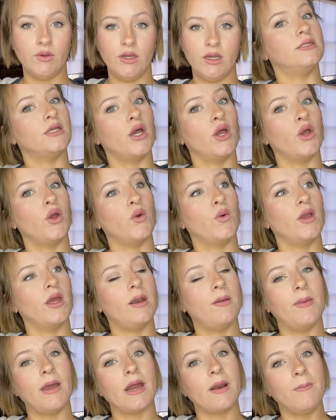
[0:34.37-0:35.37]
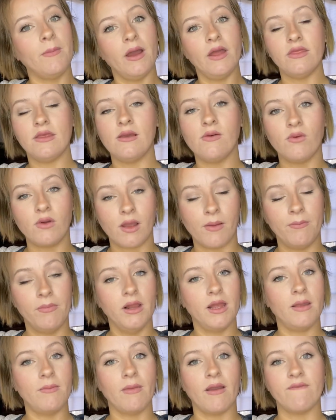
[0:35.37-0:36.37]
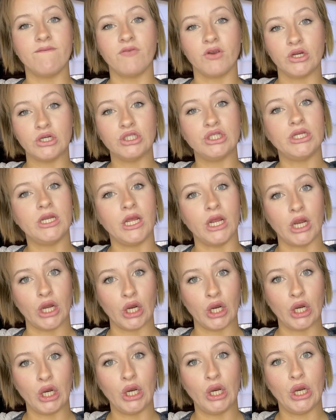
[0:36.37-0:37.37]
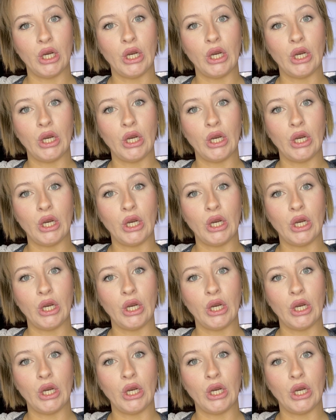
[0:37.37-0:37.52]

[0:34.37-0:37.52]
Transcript: So in about a month, it will complete my first year